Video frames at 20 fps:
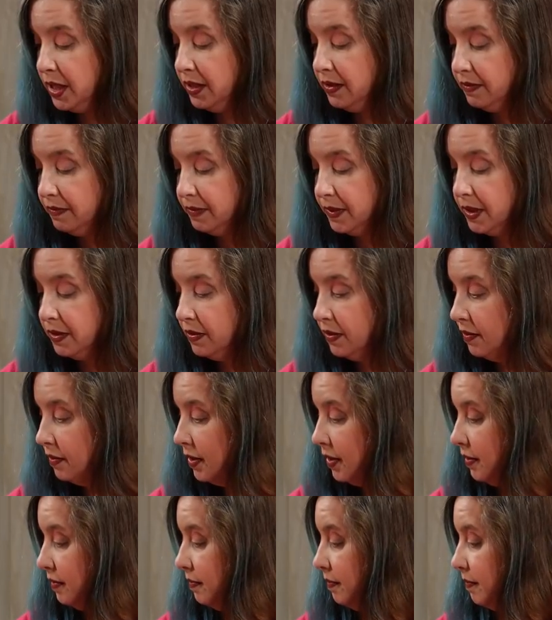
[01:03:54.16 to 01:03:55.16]
be. I'll
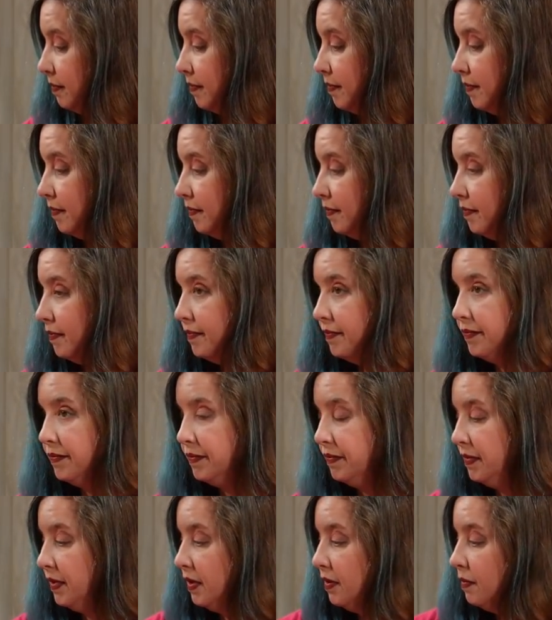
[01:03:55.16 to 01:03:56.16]
do it.
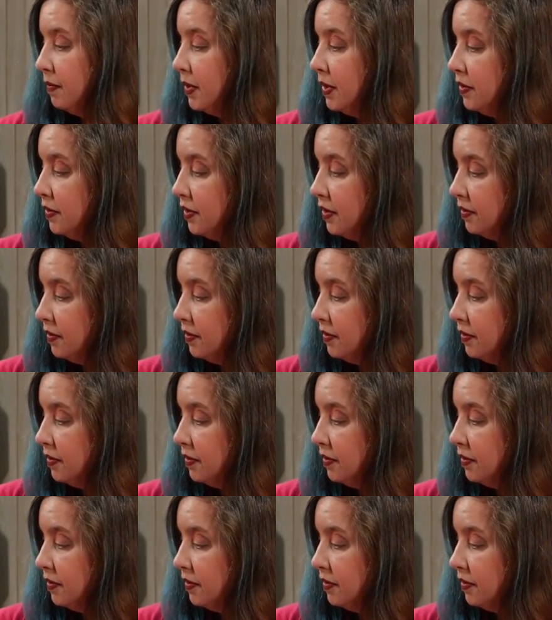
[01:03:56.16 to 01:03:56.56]
One,